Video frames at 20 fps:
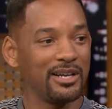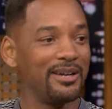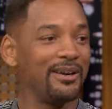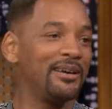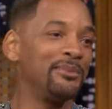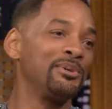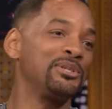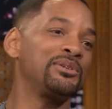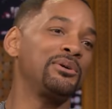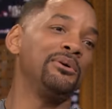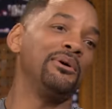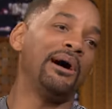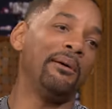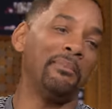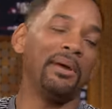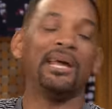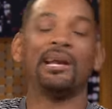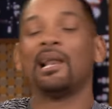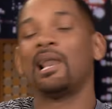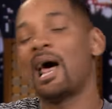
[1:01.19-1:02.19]
You know, it was cool. I
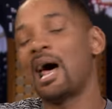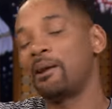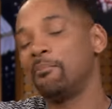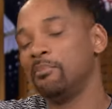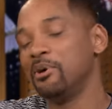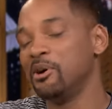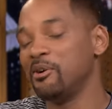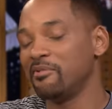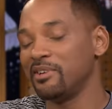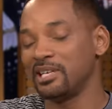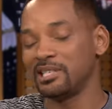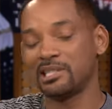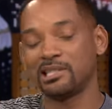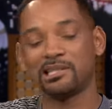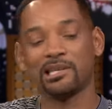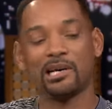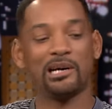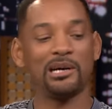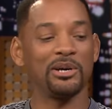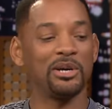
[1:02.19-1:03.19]
made a lot of movies. It's
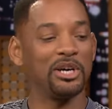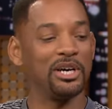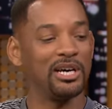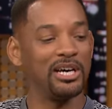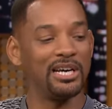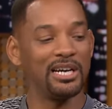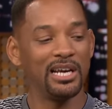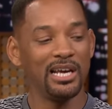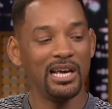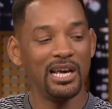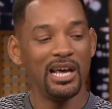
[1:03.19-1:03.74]
all good.